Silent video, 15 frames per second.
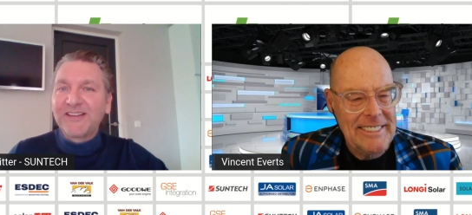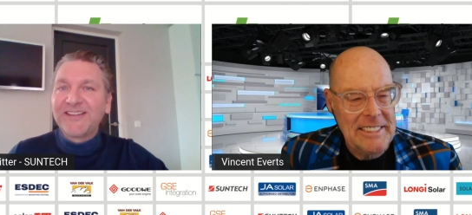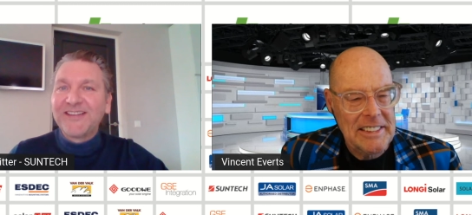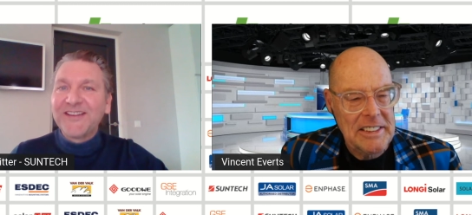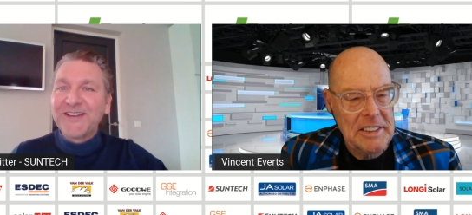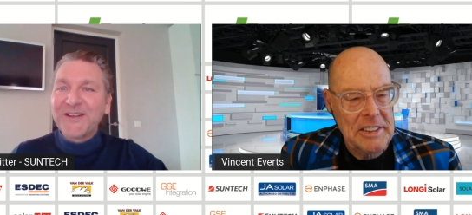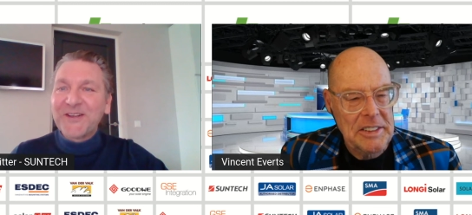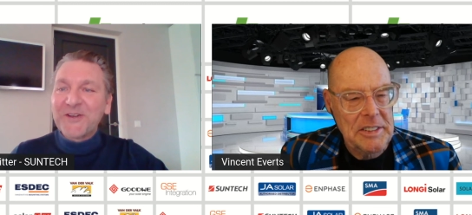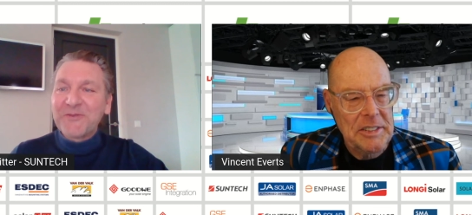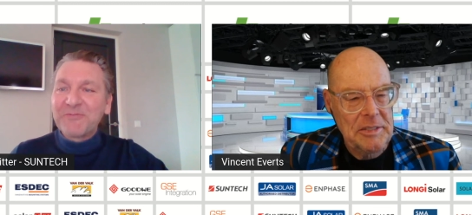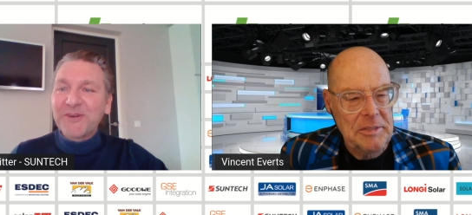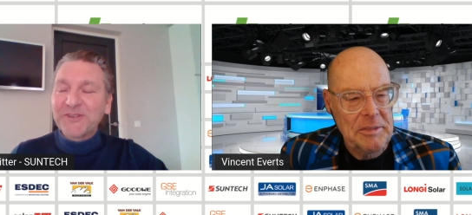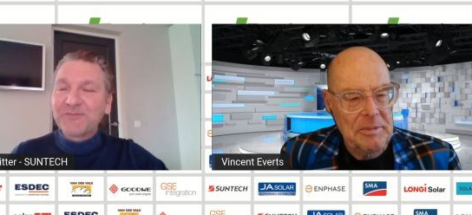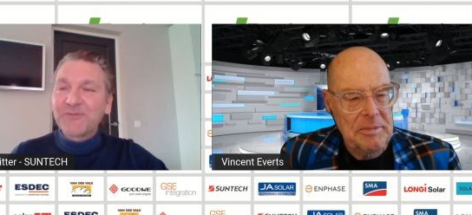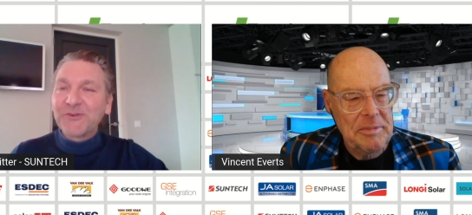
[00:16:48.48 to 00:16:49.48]
Speaker 1: but
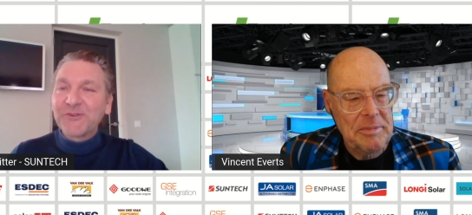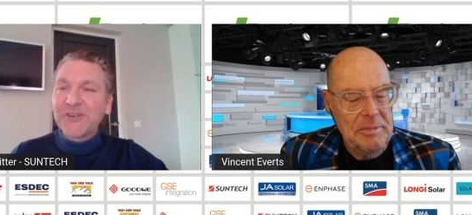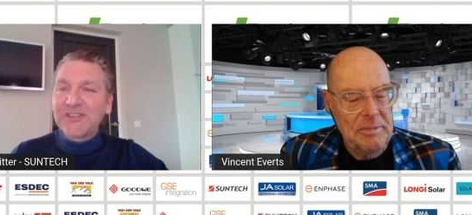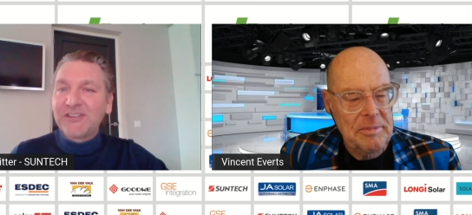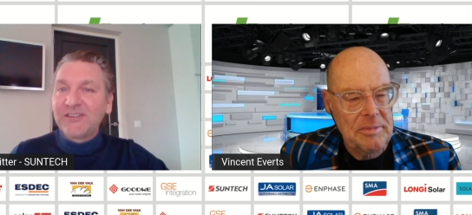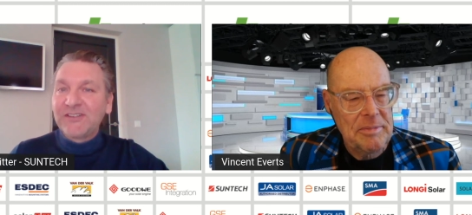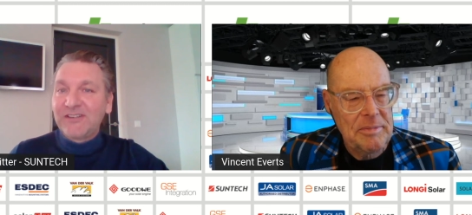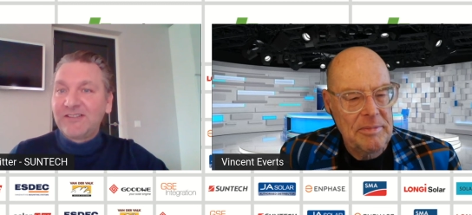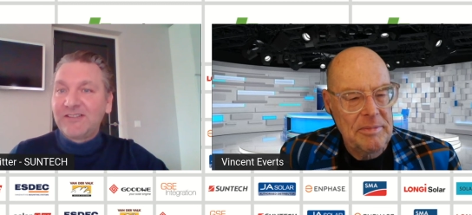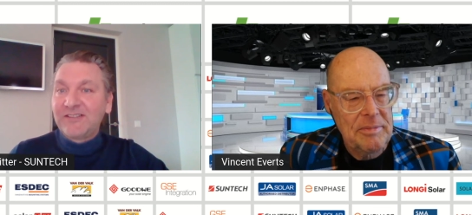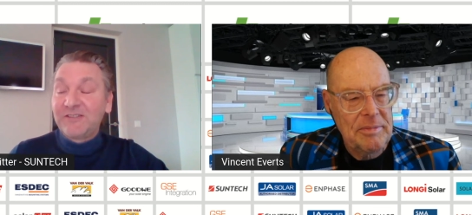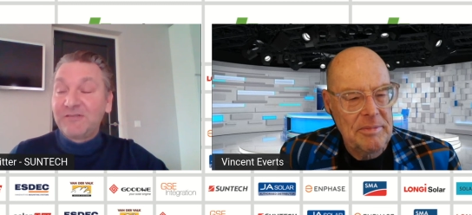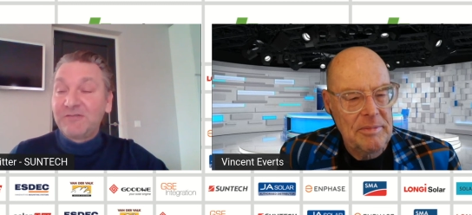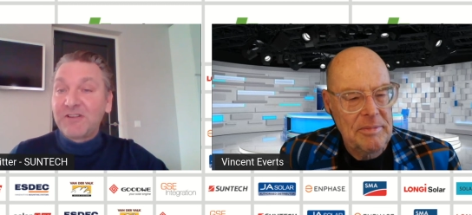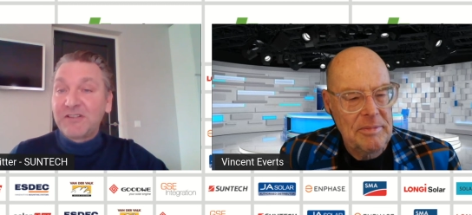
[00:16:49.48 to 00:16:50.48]
but the production is
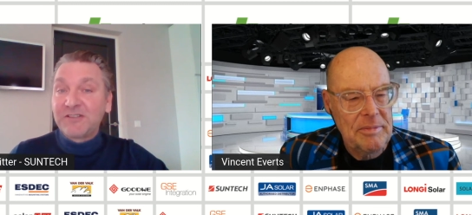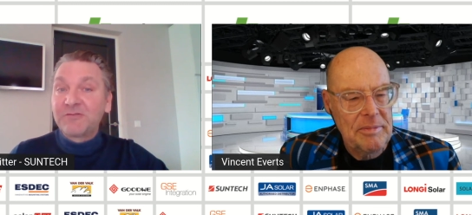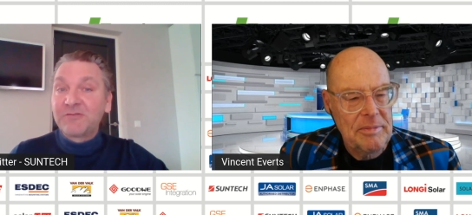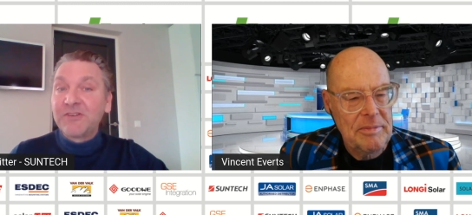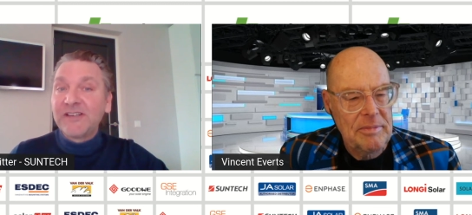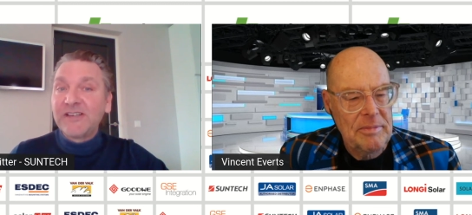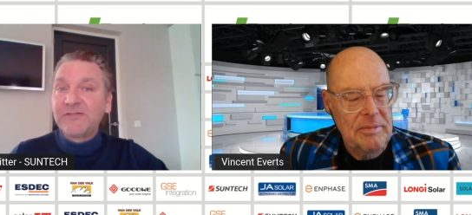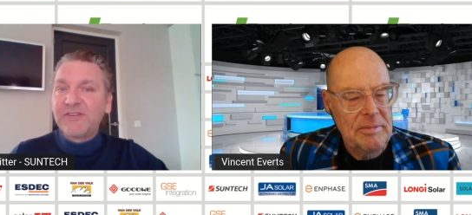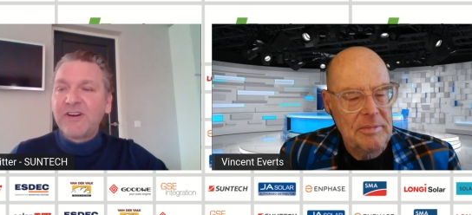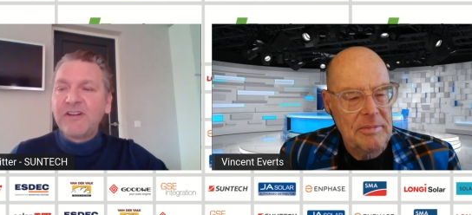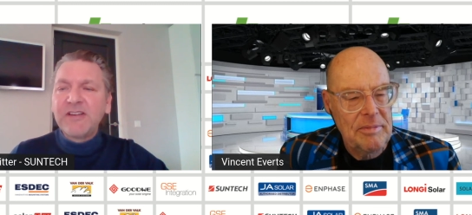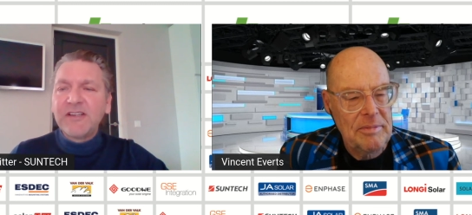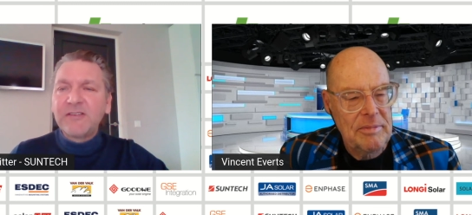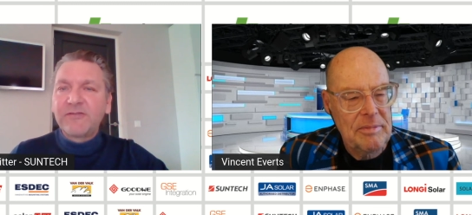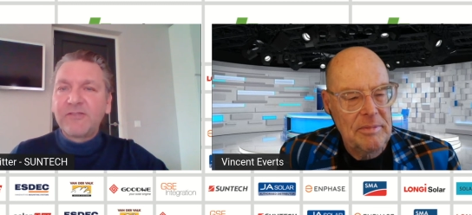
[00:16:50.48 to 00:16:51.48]
uh, was already
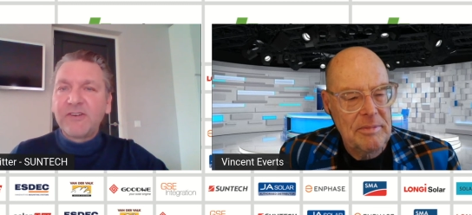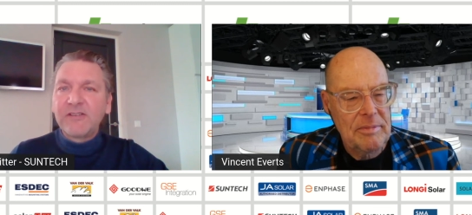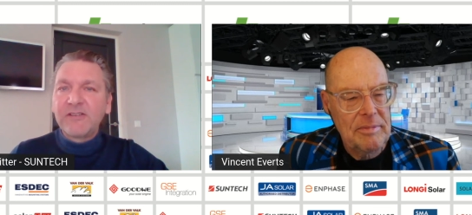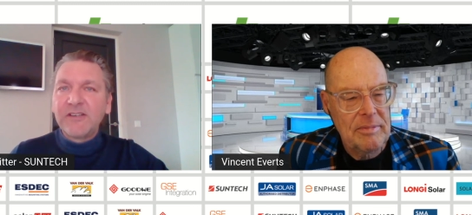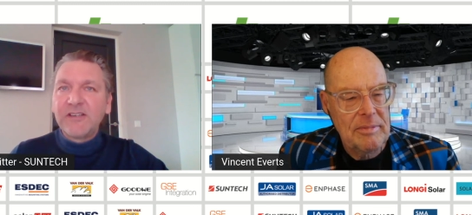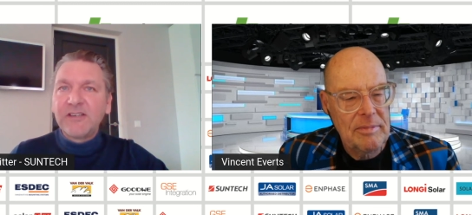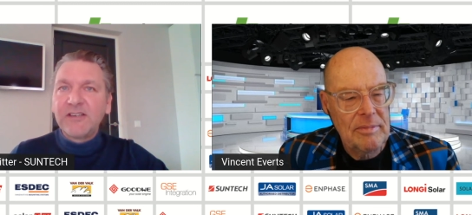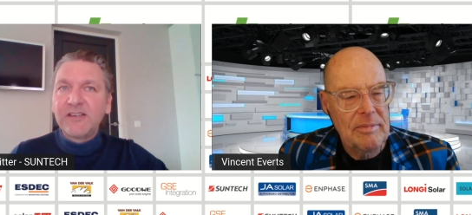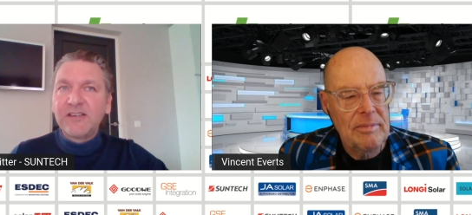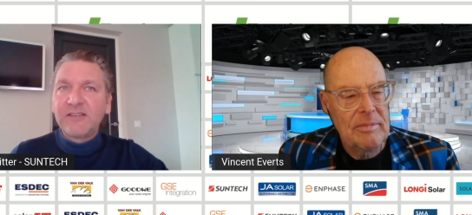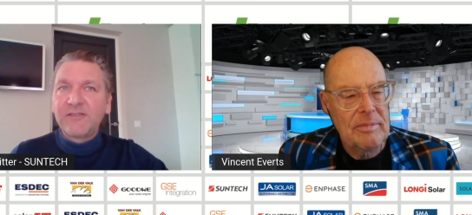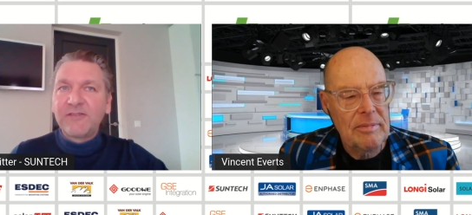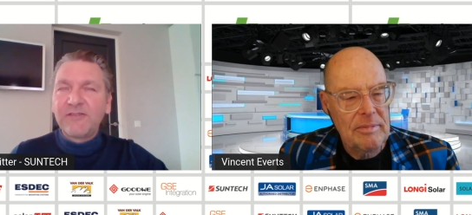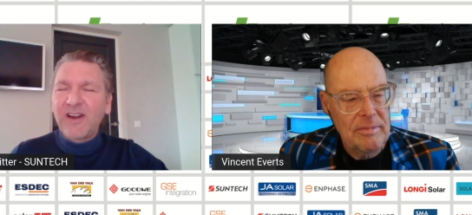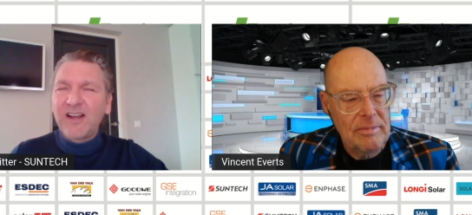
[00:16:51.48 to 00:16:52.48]
very very
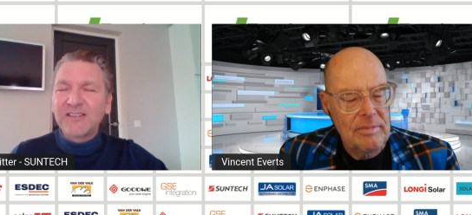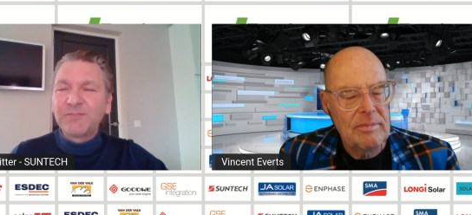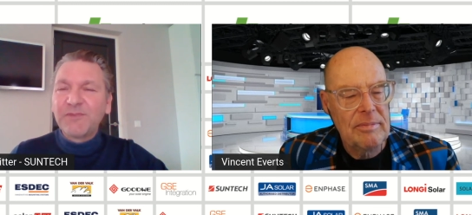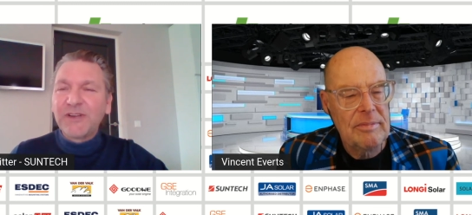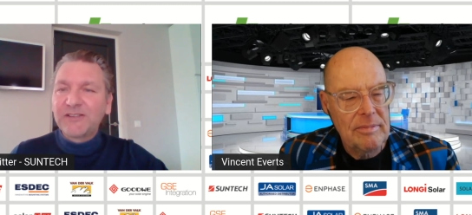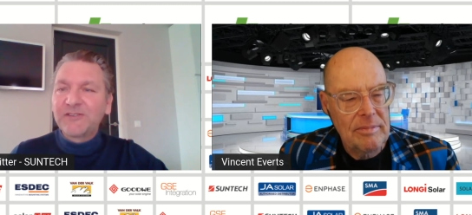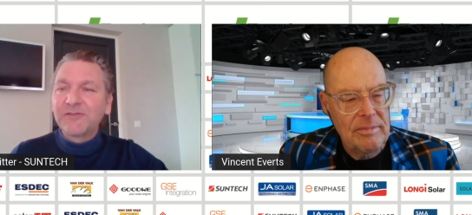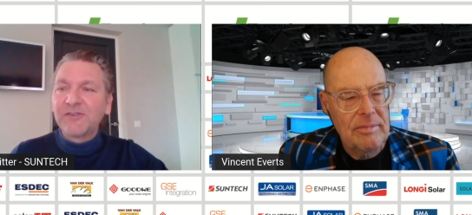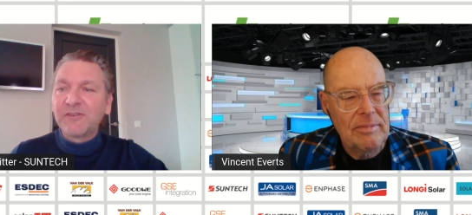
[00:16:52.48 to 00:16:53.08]
fast back to